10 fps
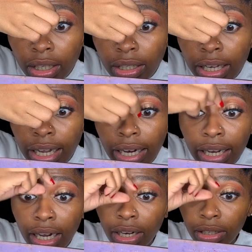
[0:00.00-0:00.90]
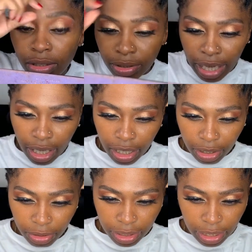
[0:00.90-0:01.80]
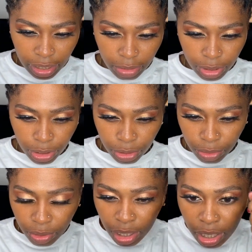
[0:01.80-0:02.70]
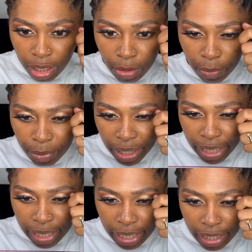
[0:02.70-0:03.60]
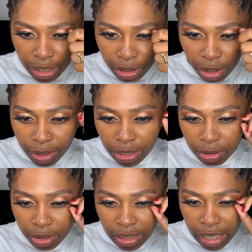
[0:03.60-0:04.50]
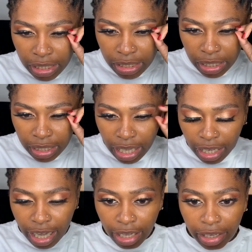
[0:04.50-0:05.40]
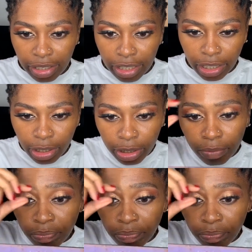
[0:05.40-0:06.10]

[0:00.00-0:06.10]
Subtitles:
that her uncle sent them to. But, you know, as soon as they sitting down and had their dinner,